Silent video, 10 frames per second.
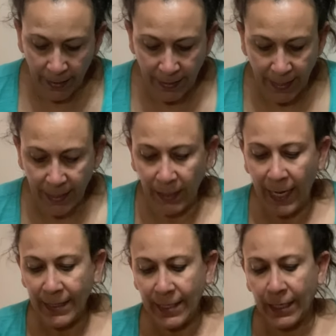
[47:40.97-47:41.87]
is a
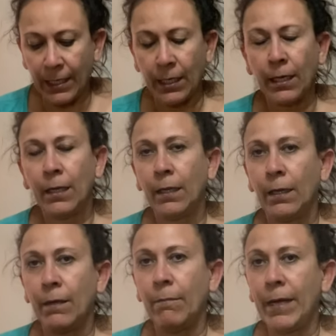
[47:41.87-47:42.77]
classic
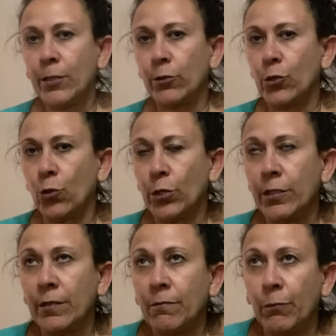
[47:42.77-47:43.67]
Michael
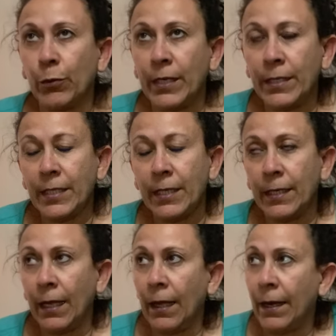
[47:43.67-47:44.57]
Jordan print,
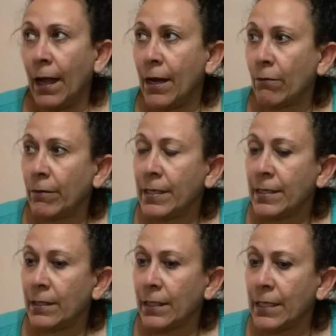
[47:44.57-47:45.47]
and I
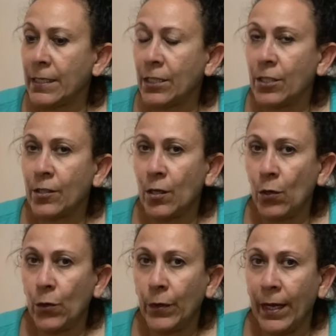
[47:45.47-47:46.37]
recently
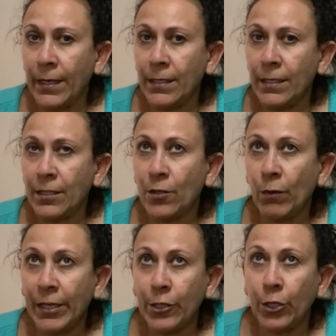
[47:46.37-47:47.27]
sold a
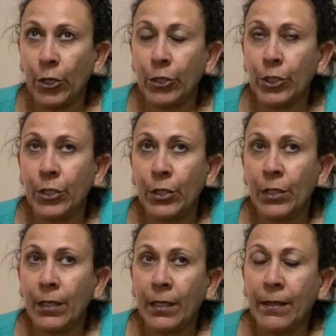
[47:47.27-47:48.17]
sweatshirt
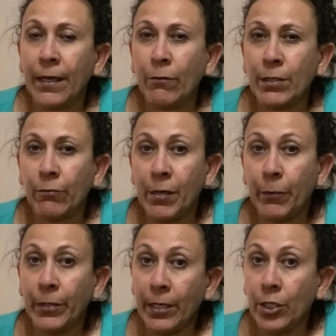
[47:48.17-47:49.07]
that was a
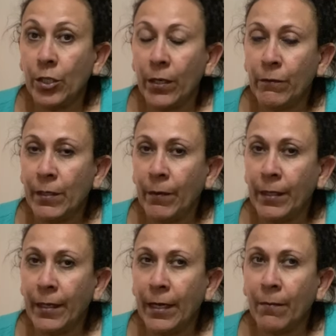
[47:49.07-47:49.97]
reproduction of something
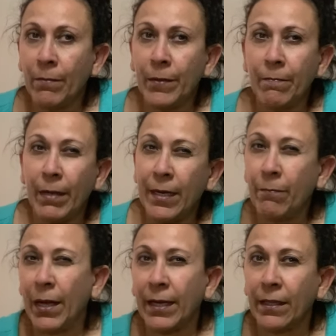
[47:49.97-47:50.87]
that had been made
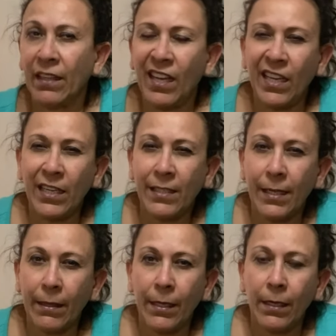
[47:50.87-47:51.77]
back in the 80s, I
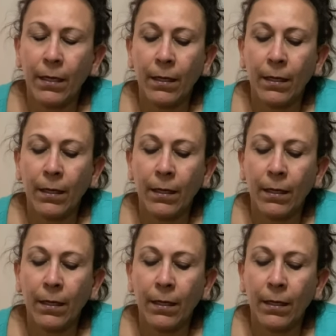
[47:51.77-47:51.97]
think.